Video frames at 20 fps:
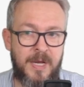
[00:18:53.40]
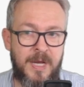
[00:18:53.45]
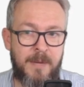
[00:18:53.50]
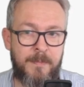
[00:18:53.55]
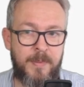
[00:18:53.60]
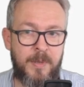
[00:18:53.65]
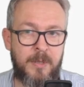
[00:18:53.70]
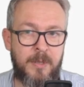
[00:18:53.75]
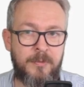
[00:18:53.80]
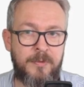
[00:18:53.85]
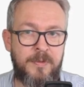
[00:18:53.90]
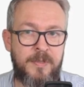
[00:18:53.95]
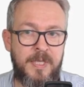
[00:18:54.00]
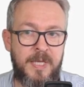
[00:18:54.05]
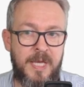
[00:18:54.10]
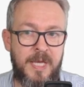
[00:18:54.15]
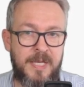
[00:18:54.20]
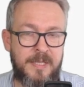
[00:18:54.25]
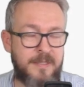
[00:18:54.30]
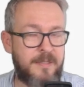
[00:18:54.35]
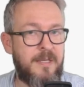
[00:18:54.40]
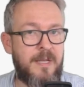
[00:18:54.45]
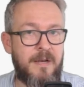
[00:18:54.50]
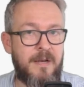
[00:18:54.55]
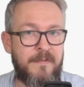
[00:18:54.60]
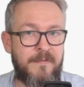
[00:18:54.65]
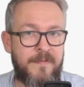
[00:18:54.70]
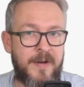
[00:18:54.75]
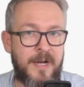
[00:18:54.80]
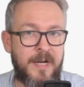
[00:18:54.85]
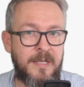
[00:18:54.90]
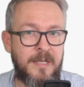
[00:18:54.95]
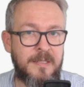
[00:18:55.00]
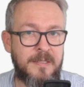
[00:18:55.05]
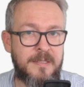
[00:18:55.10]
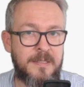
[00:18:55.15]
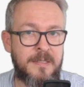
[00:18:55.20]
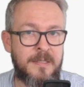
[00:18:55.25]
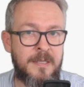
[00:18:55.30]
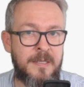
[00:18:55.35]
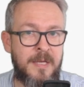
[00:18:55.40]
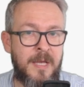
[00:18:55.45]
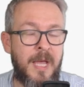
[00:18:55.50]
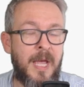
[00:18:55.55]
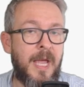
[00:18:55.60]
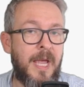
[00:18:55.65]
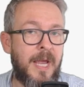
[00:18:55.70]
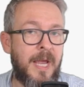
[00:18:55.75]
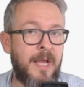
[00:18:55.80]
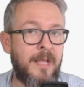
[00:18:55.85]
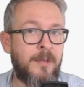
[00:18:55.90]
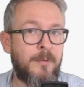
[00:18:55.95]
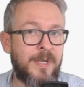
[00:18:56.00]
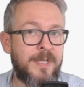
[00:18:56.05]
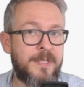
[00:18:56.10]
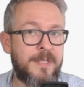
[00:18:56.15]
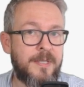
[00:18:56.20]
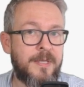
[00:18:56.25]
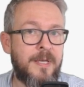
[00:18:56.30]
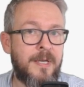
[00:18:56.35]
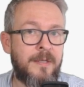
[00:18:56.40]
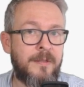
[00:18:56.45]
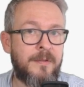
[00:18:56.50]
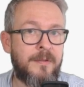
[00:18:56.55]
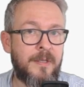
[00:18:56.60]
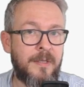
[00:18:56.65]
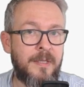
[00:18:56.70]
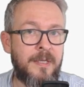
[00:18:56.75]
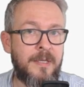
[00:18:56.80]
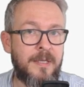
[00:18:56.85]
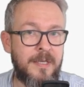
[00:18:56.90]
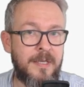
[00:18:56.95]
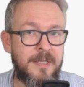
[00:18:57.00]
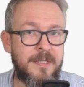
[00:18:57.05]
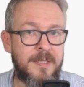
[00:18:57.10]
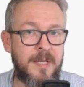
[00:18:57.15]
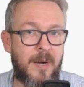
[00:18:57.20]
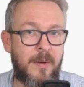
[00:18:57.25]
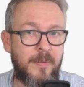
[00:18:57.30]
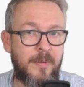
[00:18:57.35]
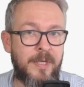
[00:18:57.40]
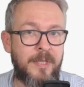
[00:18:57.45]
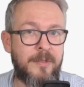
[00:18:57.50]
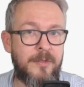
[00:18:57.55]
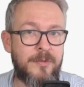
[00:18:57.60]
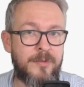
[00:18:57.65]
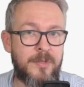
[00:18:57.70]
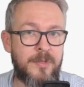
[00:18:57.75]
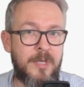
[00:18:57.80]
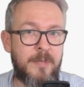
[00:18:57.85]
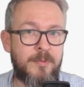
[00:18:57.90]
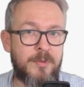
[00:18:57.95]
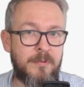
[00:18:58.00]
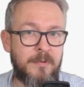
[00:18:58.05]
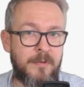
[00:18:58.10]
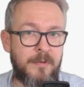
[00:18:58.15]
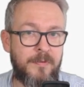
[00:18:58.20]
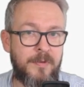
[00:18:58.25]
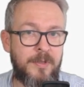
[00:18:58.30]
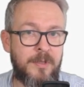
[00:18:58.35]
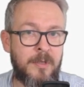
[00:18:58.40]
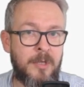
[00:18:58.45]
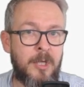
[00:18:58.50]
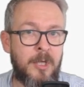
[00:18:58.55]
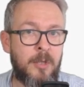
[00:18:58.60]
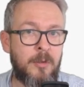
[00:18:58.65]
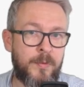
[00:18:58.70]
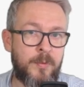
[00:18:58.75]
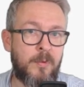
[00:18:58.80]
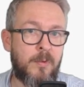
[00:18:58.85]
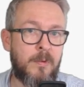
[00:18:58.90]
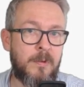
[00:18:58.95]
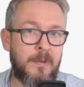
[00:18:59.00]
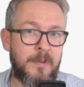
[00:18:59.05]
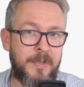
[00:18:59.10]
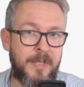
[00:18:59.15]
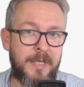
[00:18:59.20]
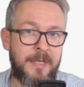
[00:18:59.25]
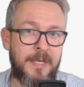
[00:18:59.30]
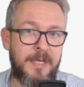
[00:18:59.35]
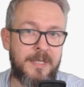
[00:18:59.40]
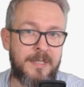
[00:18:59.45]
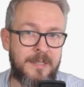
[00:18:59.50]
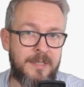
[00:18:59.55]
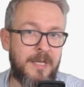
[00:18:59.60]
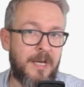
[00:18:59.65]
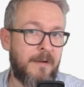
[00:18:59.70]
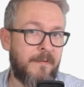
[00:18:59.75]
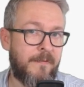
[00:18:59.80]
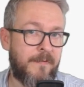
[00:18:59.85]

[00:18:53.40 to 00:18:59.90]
upload the S T L files, and once again the link is down in the description of the video to all the S T